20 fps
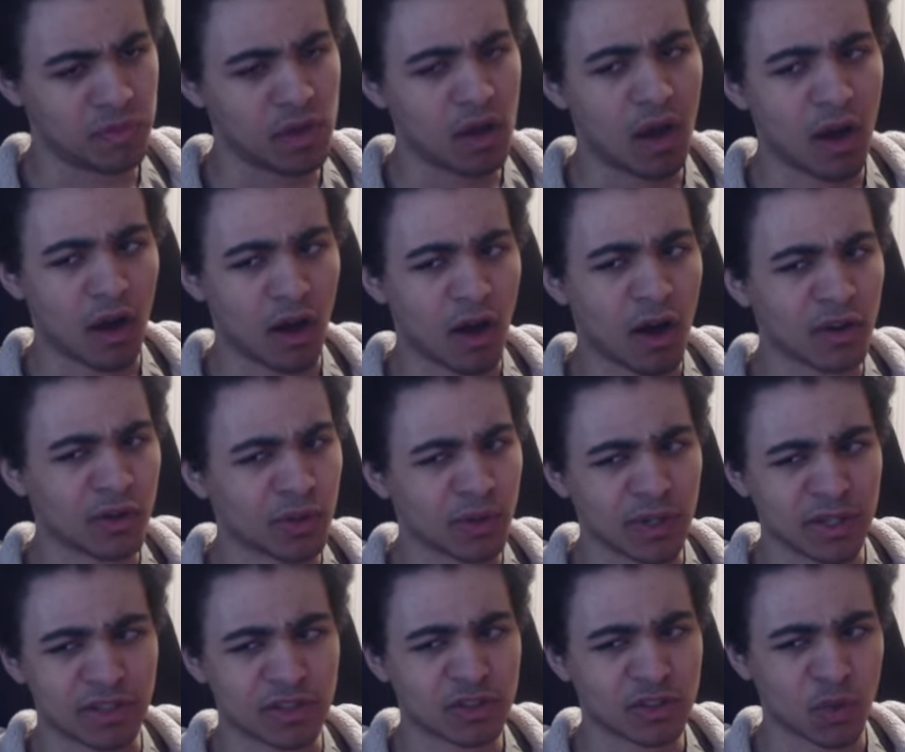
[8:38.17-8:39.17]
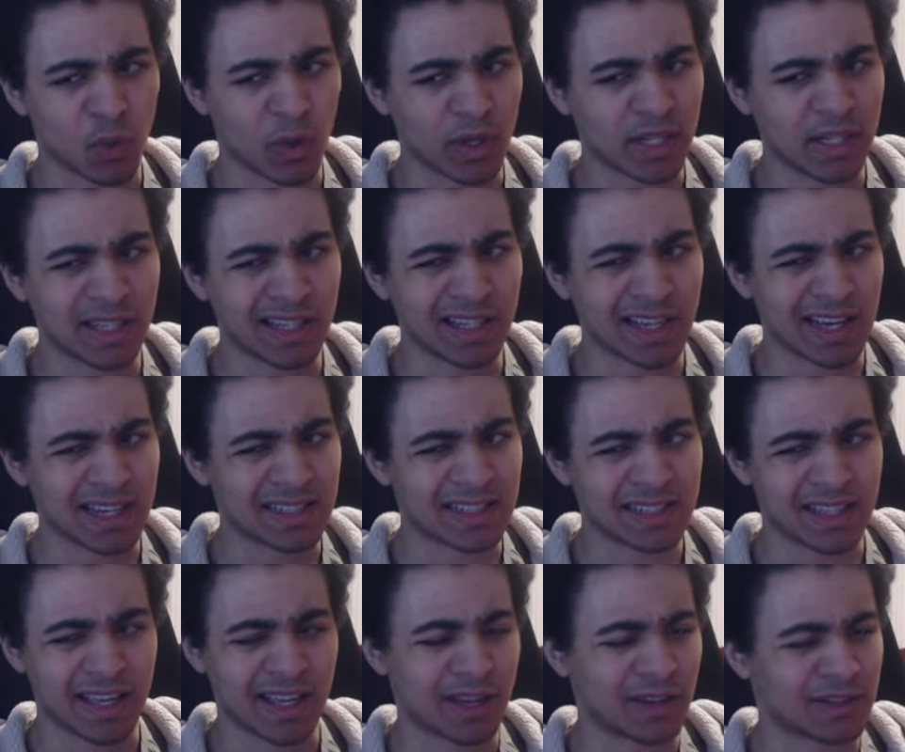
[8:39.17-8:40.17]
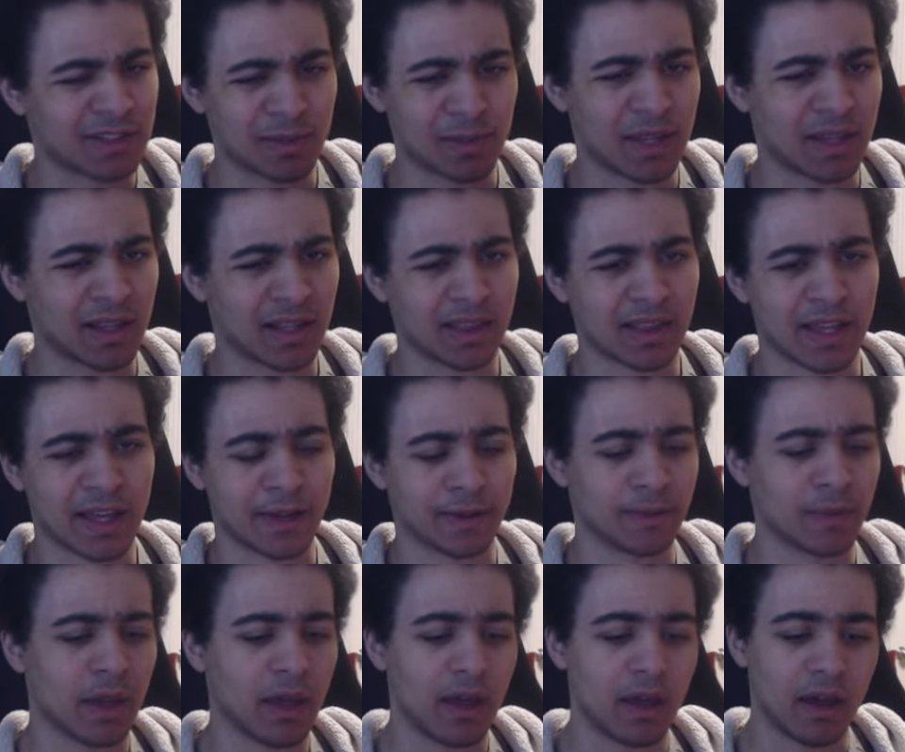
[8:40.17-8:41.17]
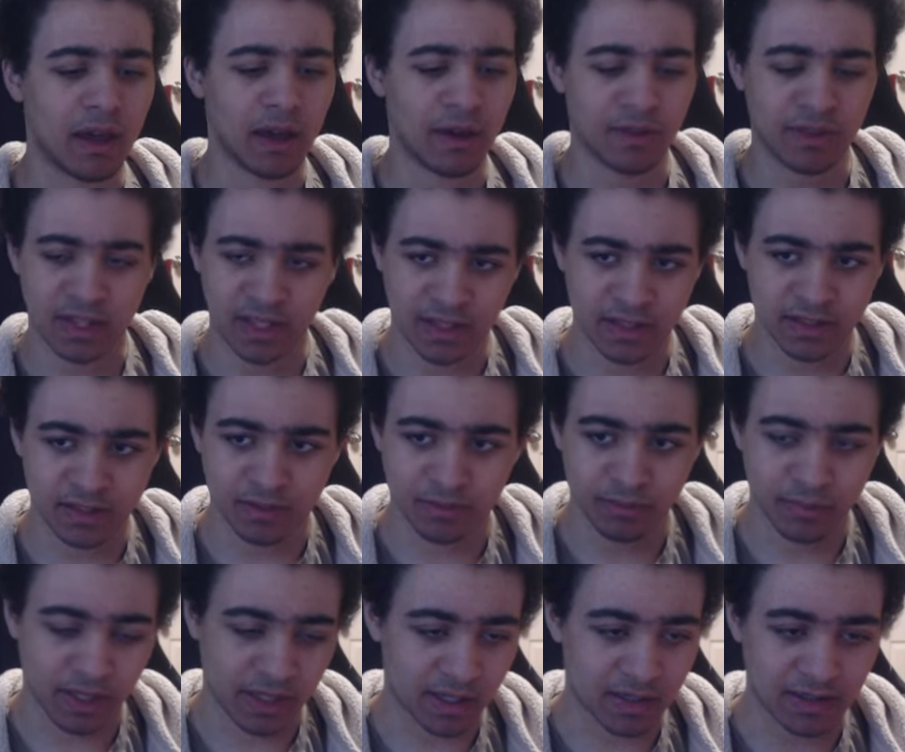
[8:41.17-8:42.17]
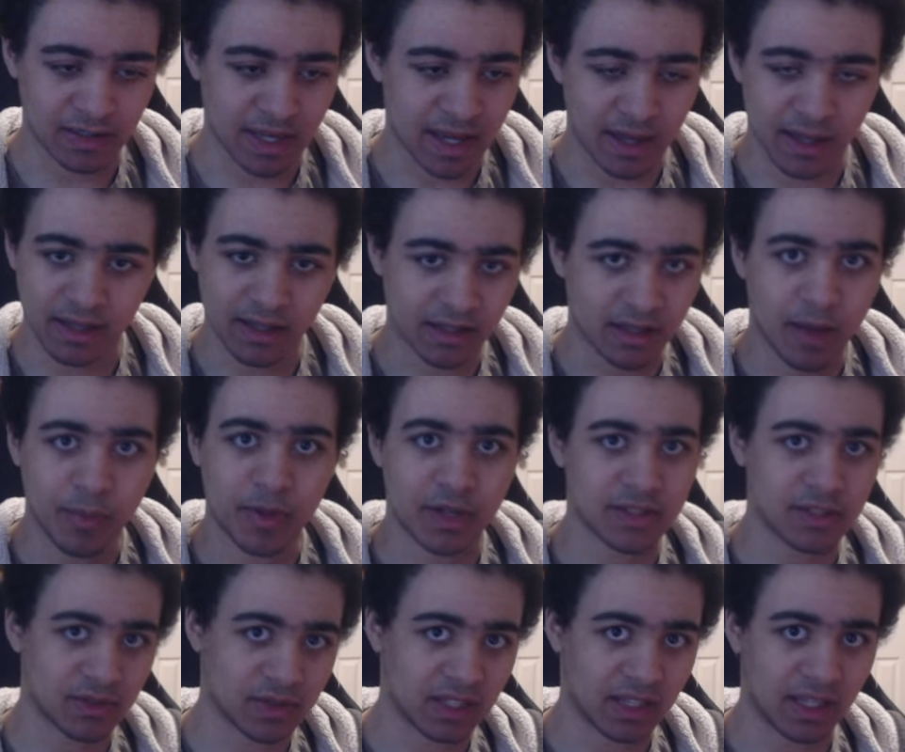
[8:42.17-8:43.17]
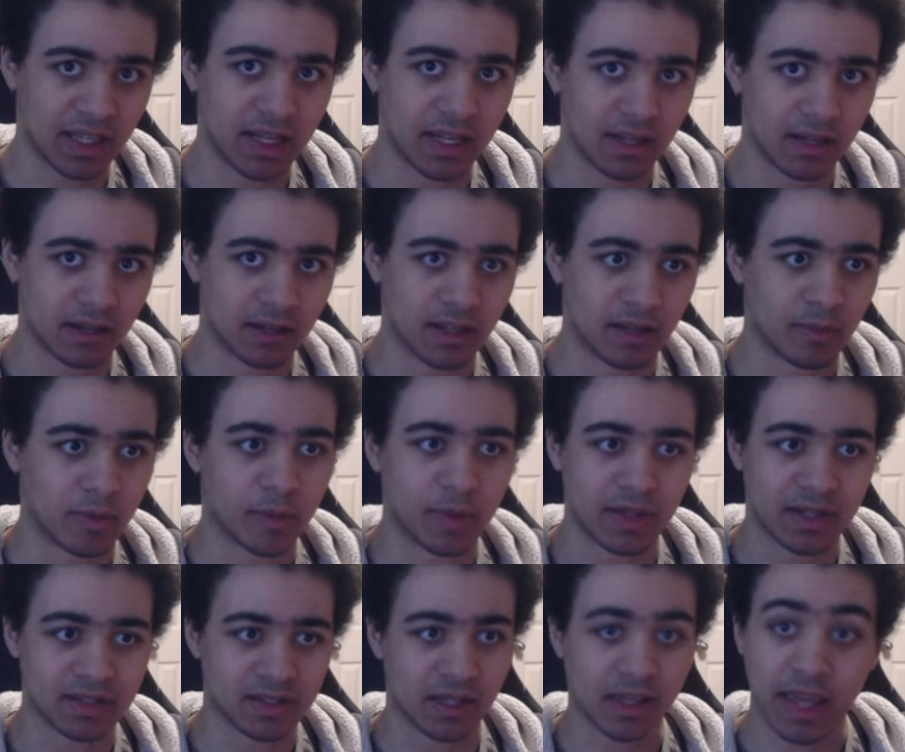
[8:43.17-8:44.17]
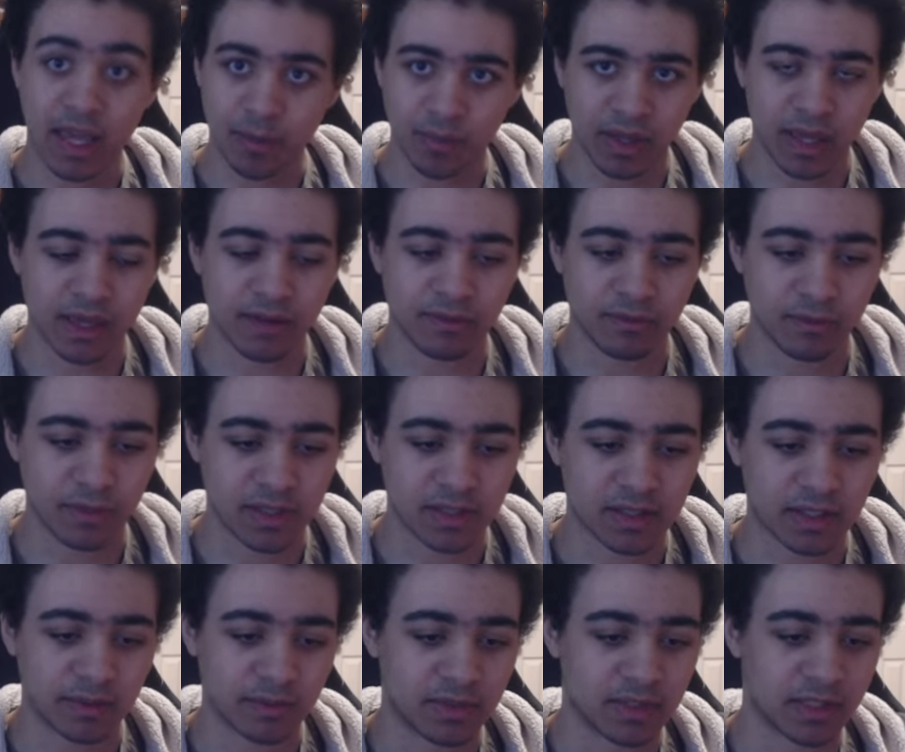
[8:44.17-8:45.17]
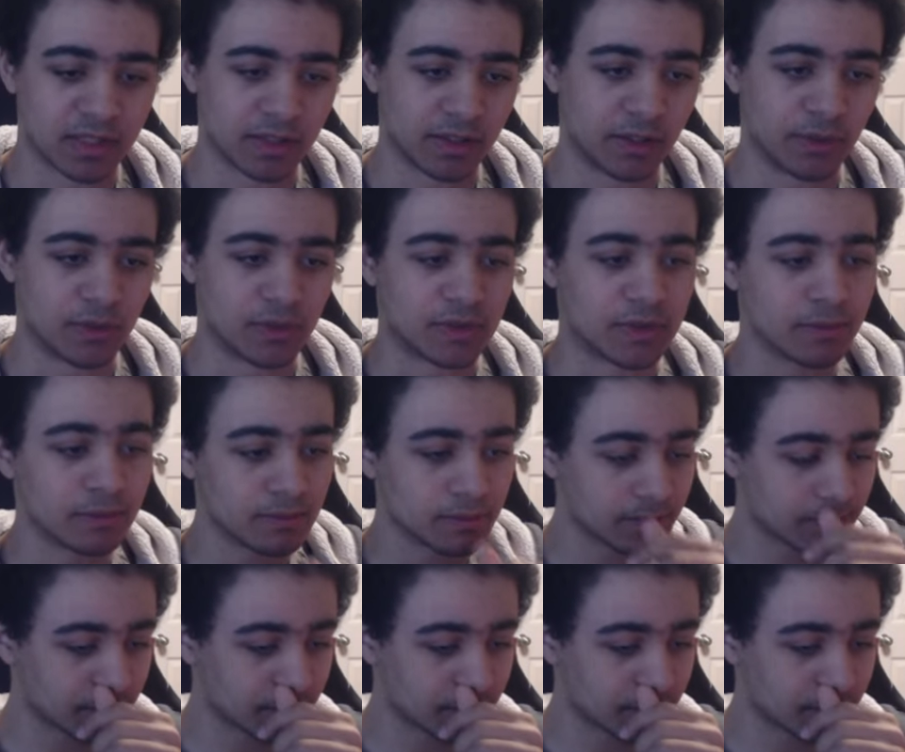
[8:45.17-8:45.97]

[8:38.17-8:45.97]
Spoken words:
120, I'd say, or something like that, of these, because not because I was deleting anything, but because the game gave me some to use.